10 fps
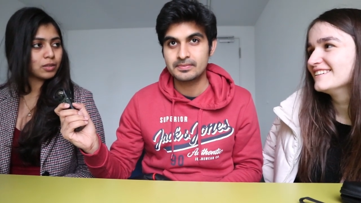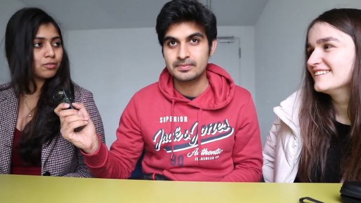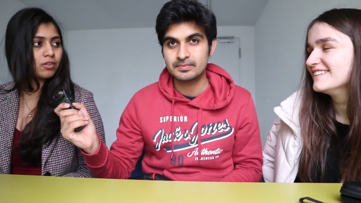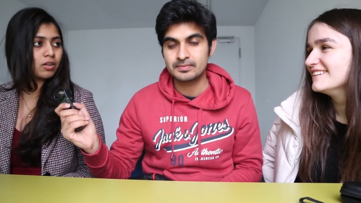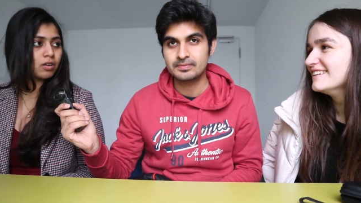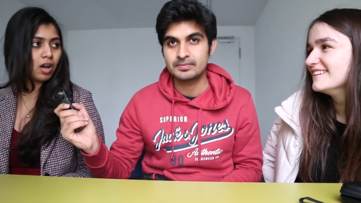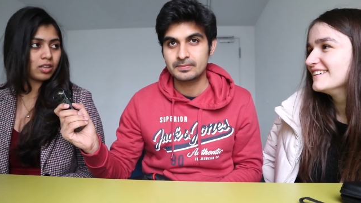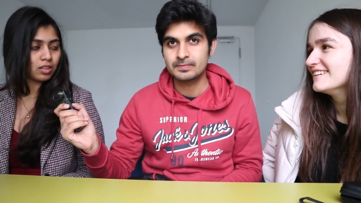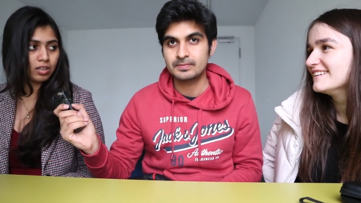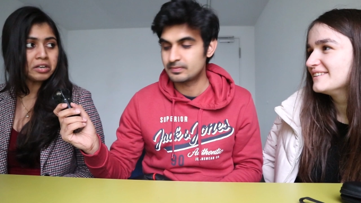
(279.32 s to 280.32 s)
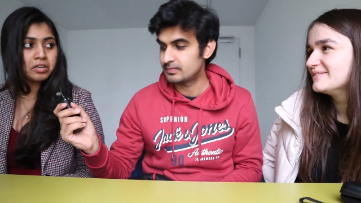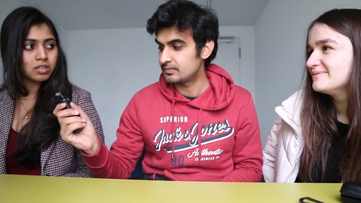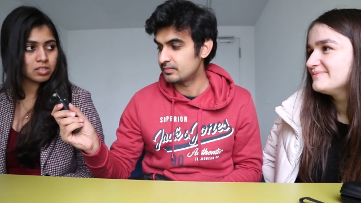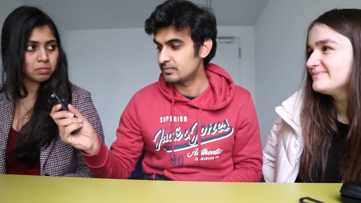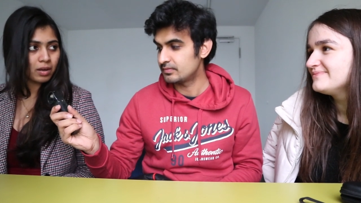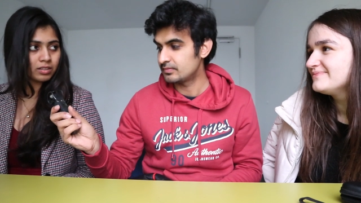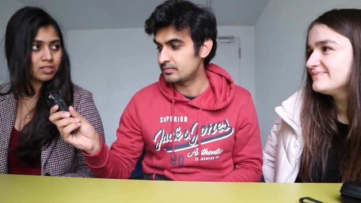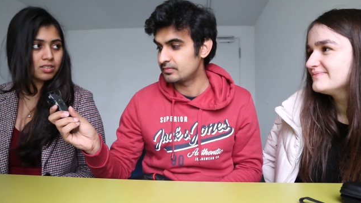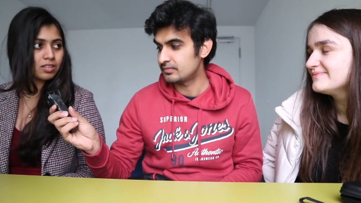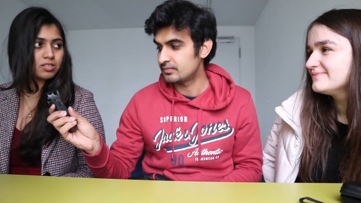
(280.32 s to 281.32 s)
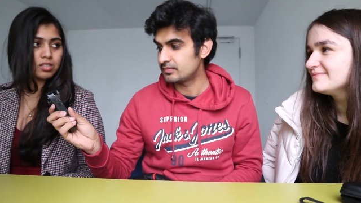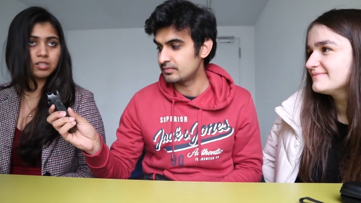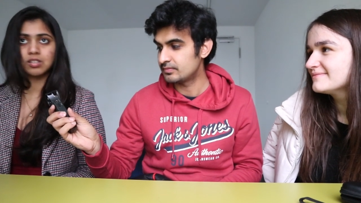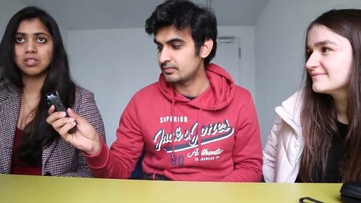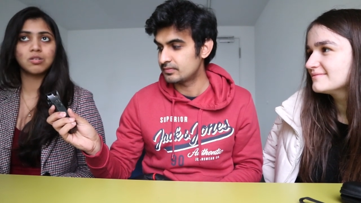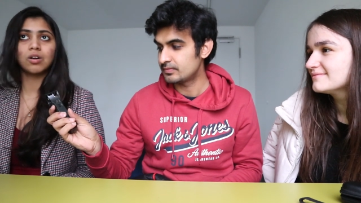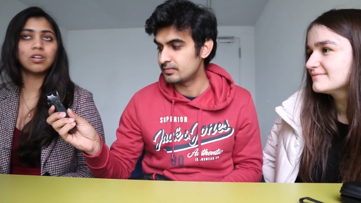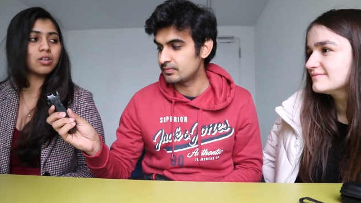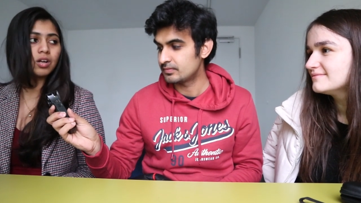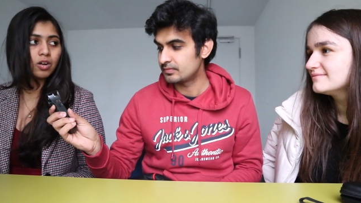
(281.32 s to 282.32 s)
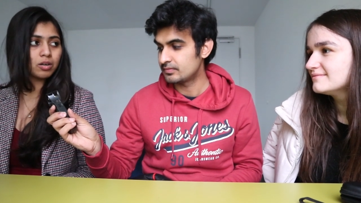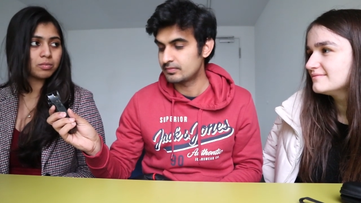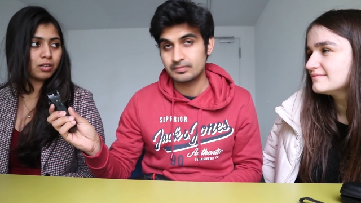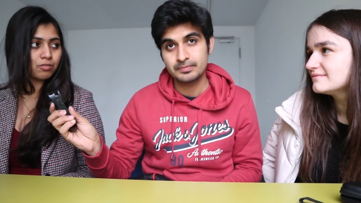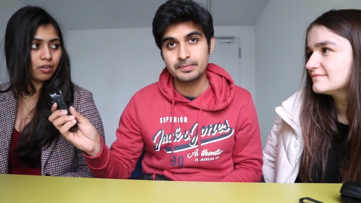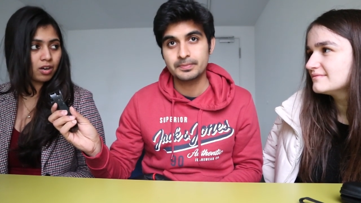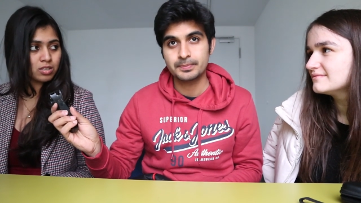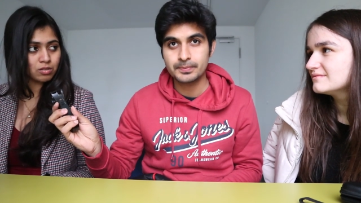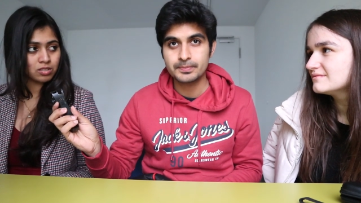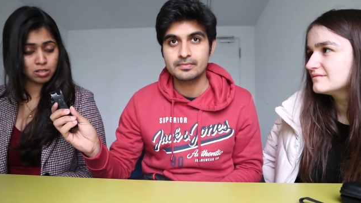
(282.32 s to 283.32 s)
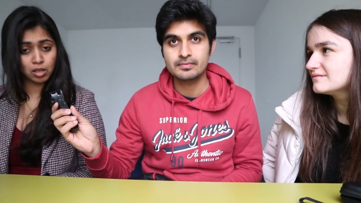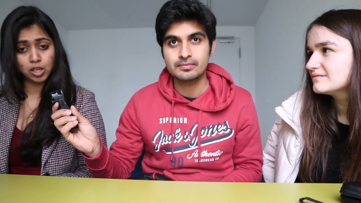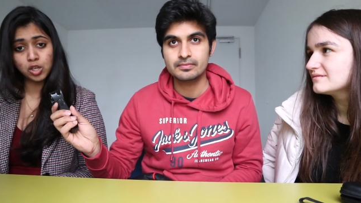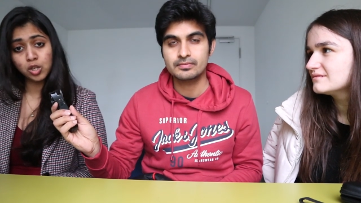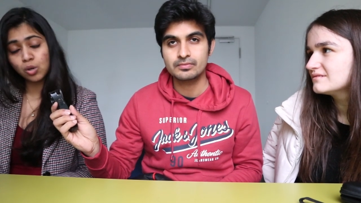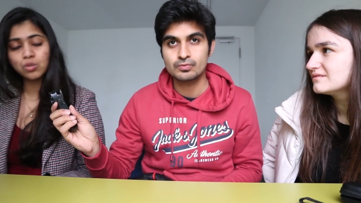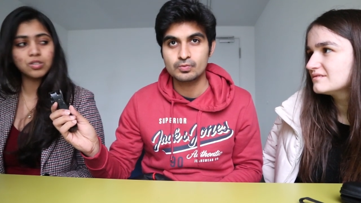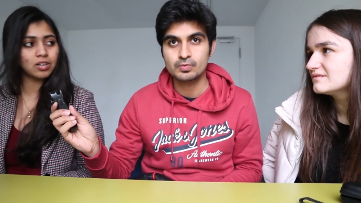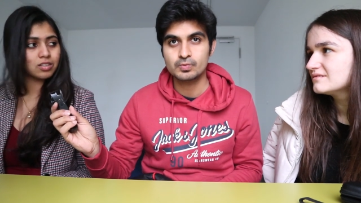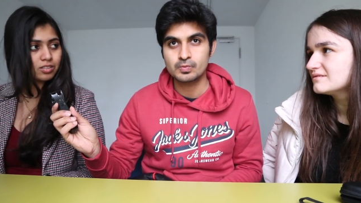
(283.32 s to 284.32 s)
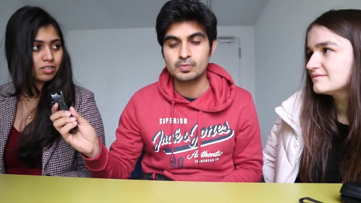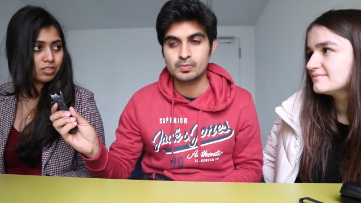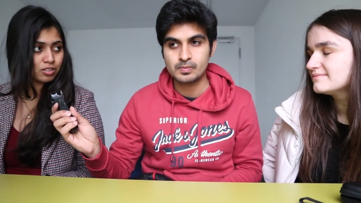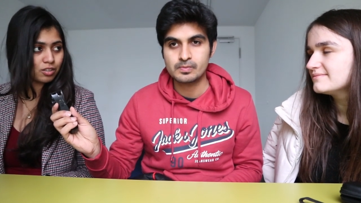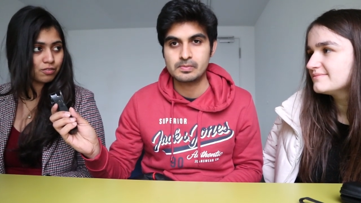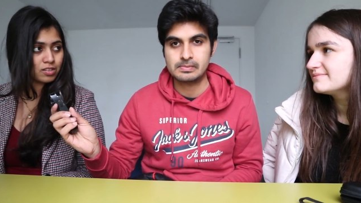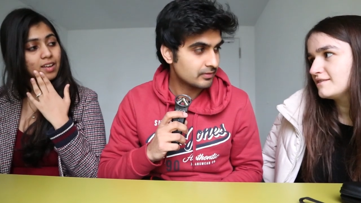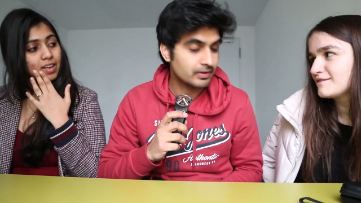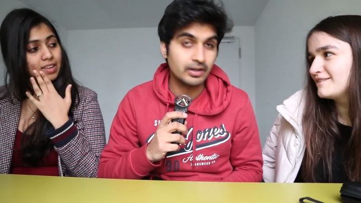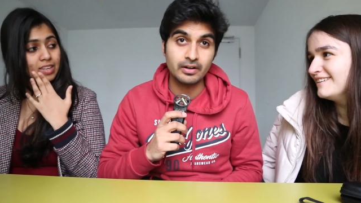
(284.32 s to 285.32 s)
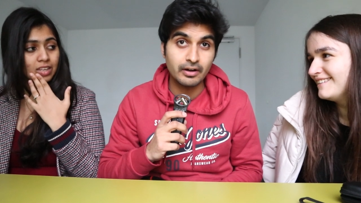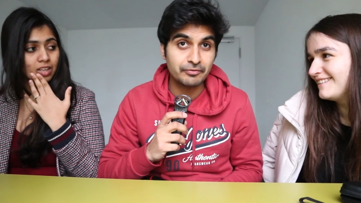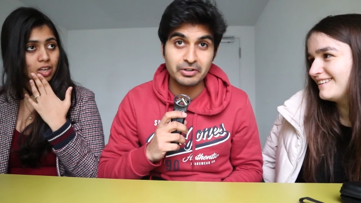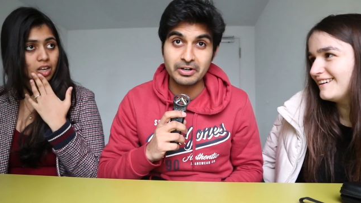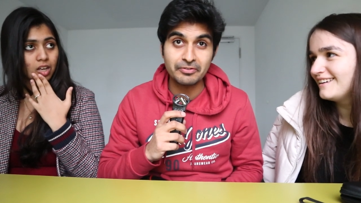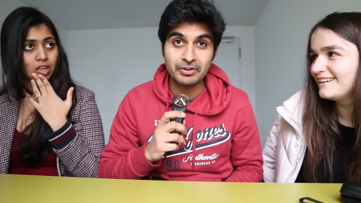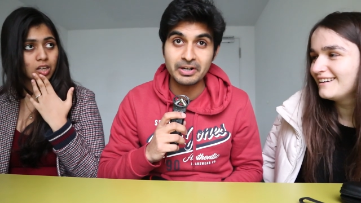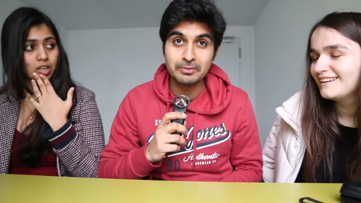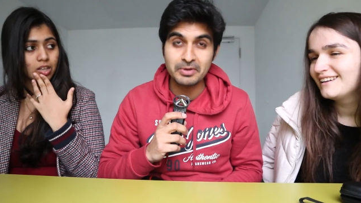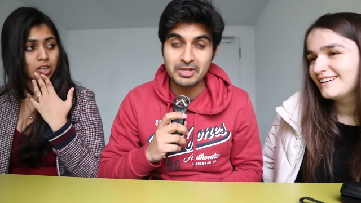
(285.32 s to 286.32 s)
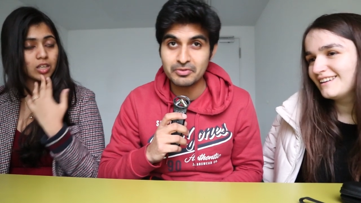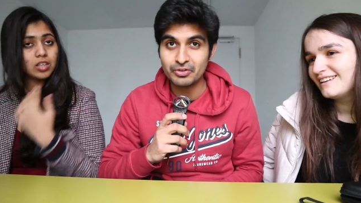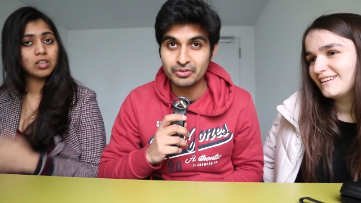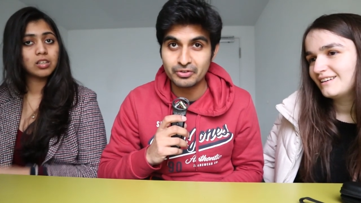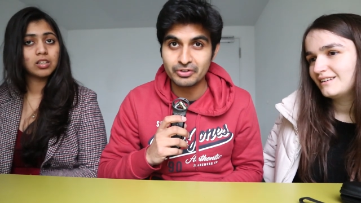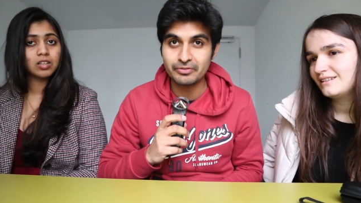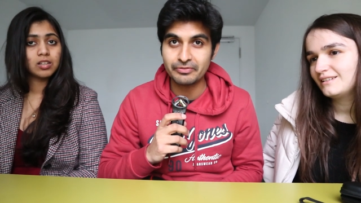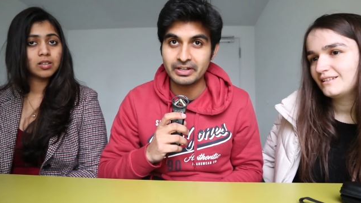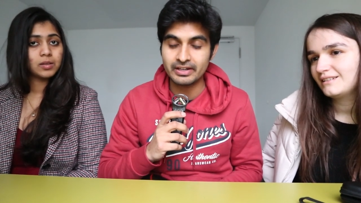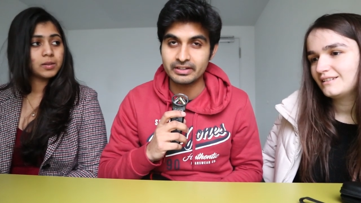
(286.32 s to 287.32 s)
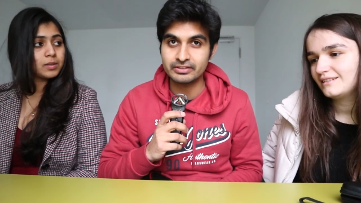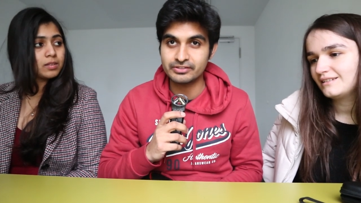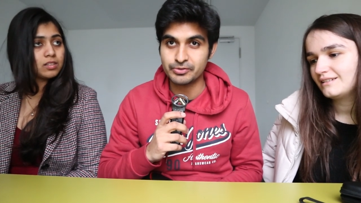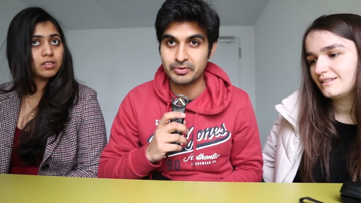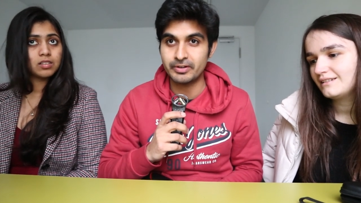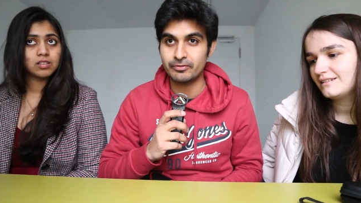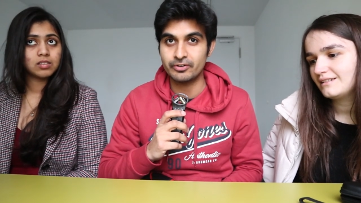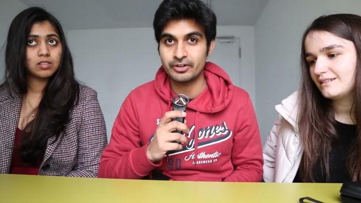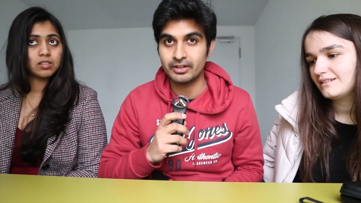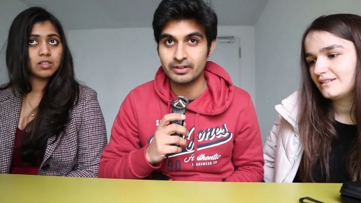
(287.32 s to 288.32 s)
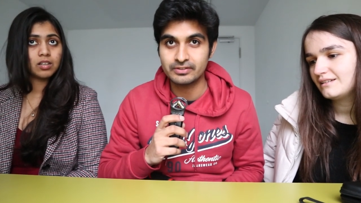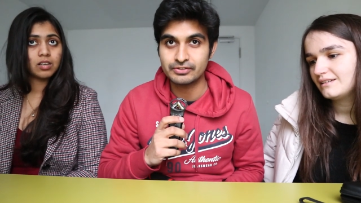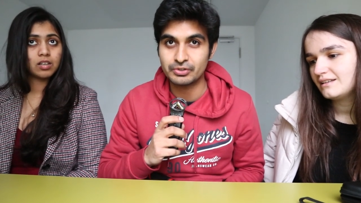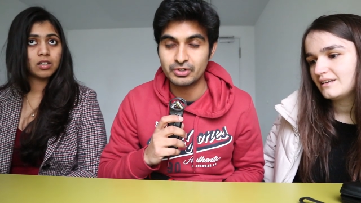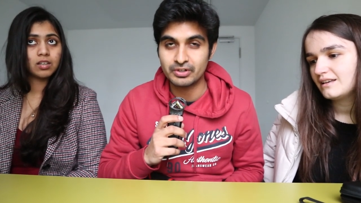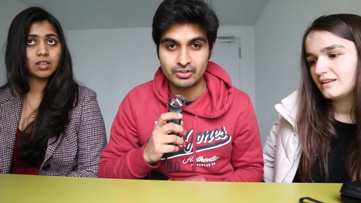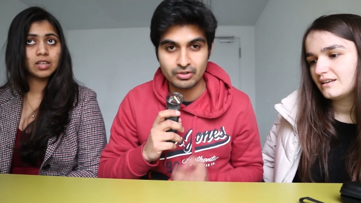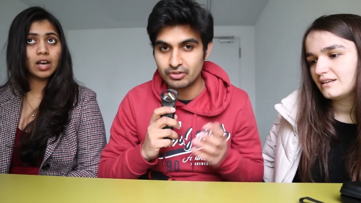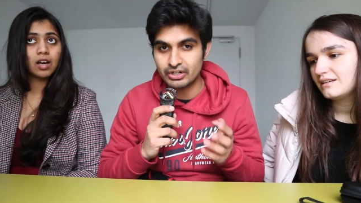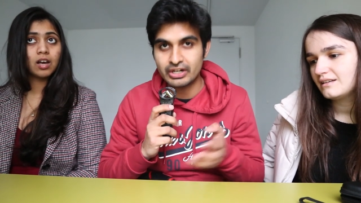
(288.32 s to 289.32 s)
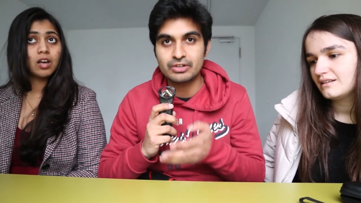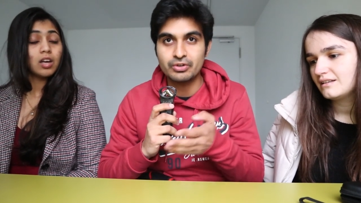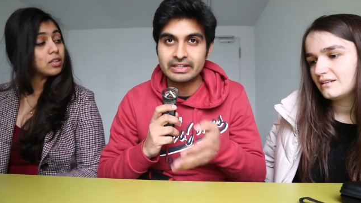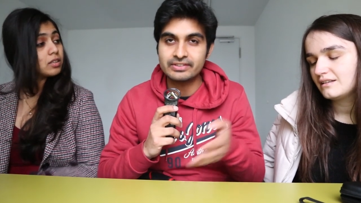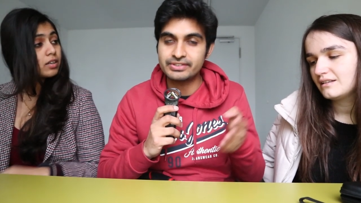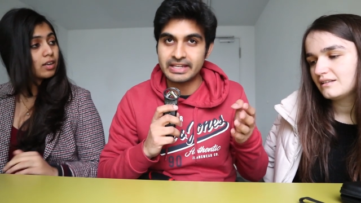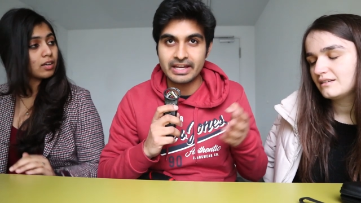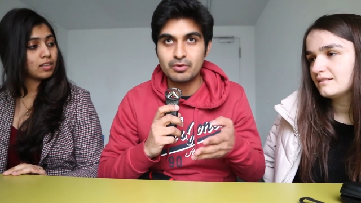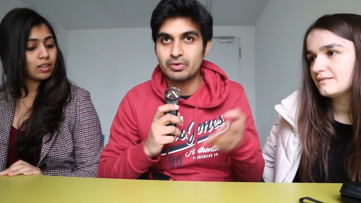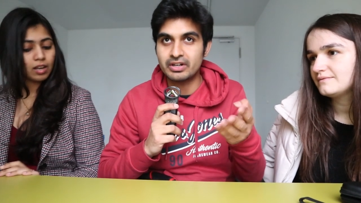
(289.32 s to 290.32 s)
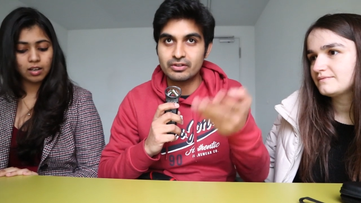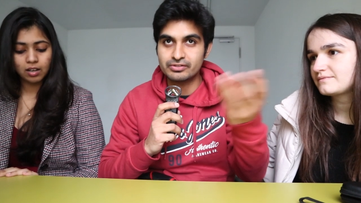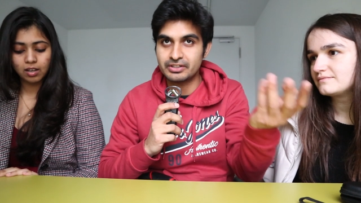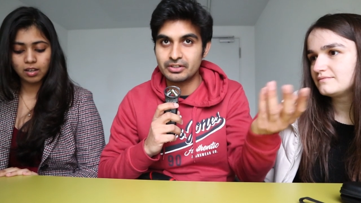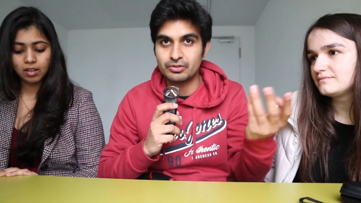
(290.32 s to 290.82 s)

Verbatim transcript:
Speaker 1: but for I think Indians and Pakistanis it is not at all normal. For us it's a huge cultural shift. It's
Speaker 2: yeah, after after eight p m you you're going to feel like it's twelve already, so you're not going to see anyone outside the